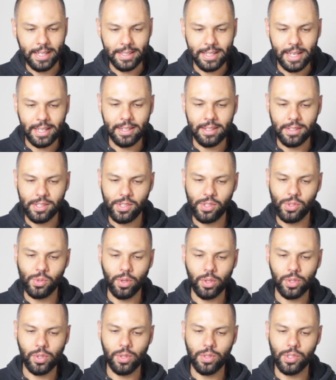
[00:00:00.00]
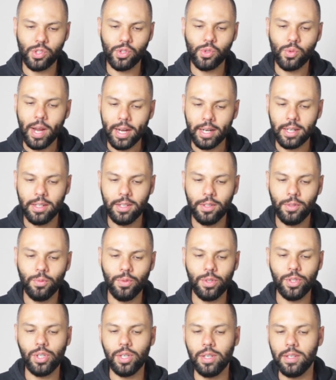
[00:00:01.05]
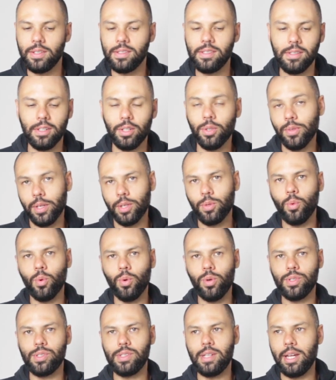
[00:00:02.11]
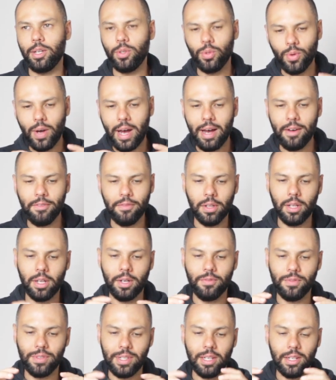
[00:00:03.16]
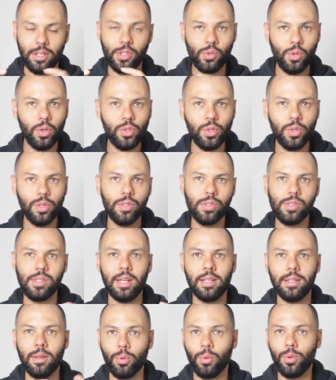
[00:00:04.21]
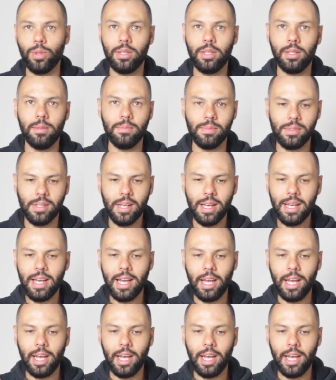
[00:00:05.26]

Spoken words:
data structures track, which is, you know, a course that you have a lot of data structures and algorithms,